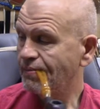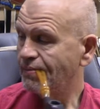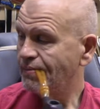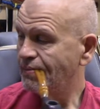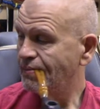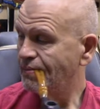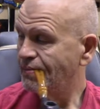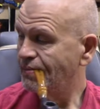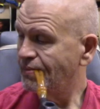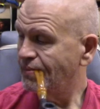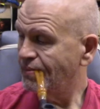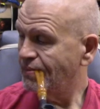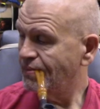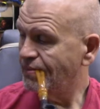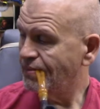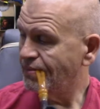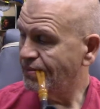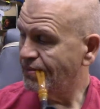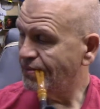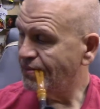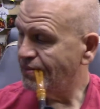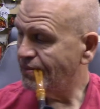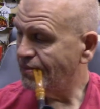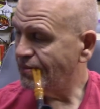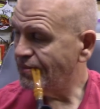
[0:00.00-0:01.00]

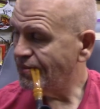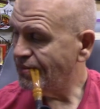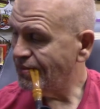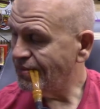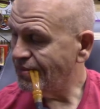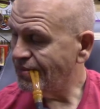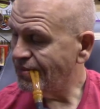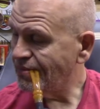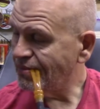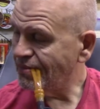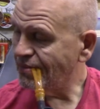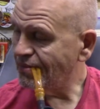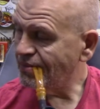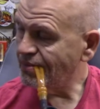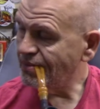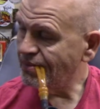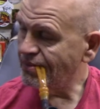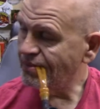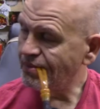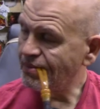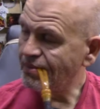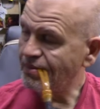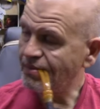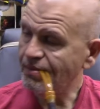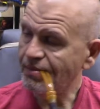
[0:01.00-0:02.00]

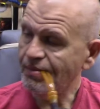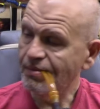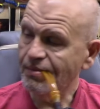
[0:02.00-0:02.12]
[no speech]